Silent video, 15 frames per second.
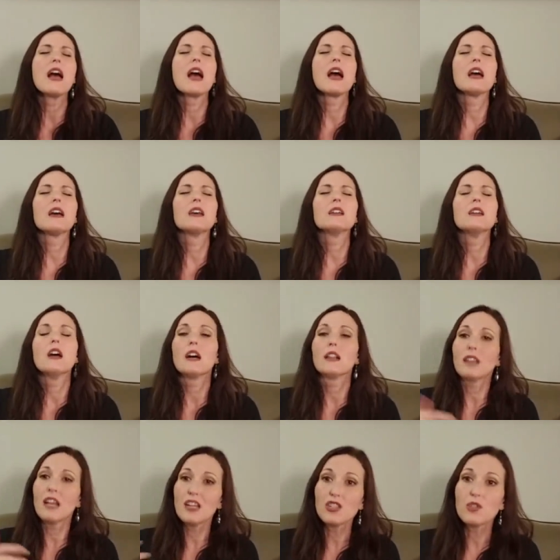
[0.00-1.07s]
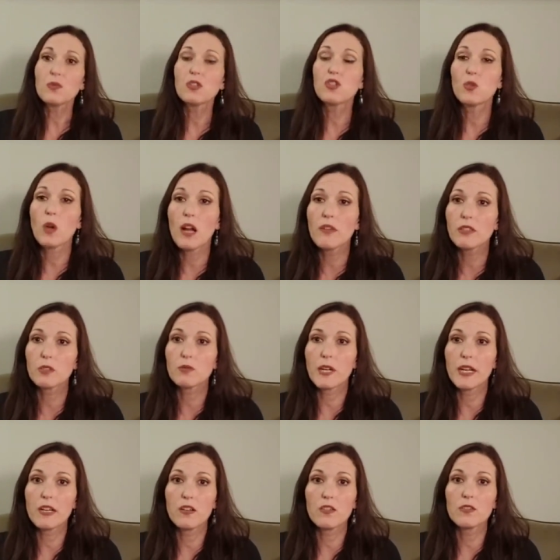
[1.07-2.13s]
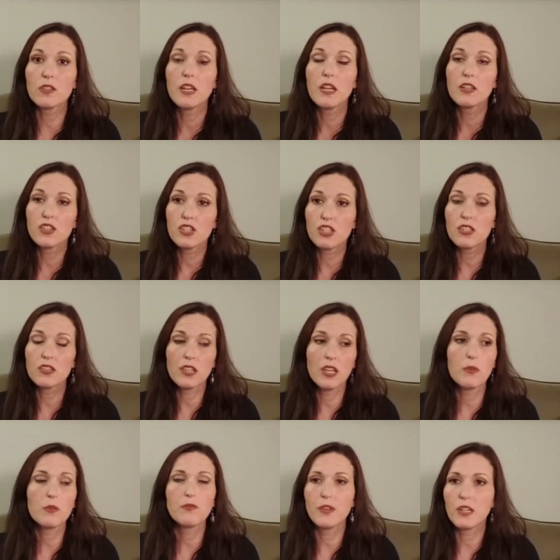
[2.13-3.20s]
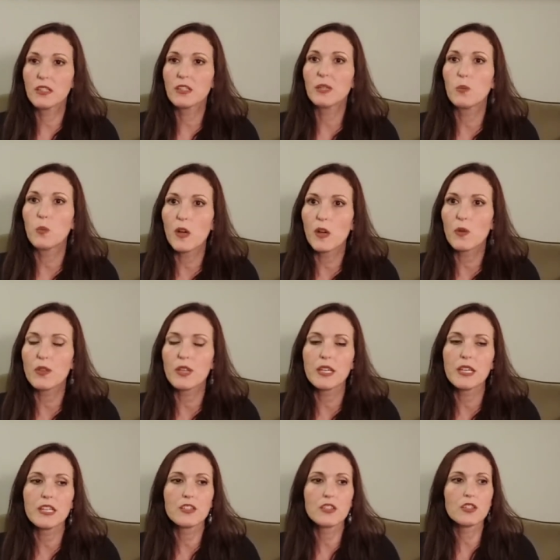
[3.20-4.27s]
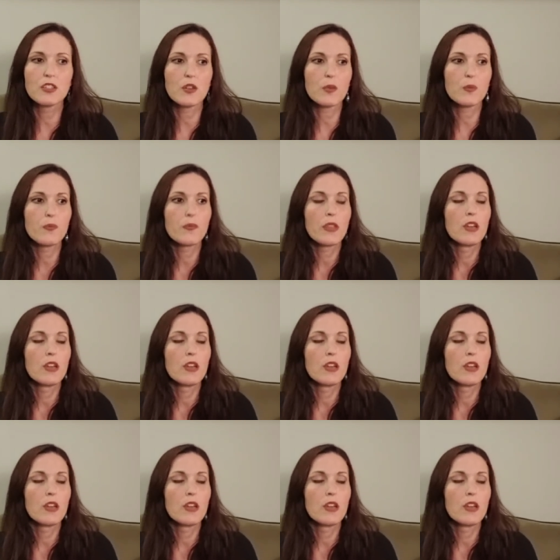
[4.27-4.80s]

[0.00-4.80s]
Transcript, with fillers: And Elisha would travel around, and she, they were fairly wealthy, and so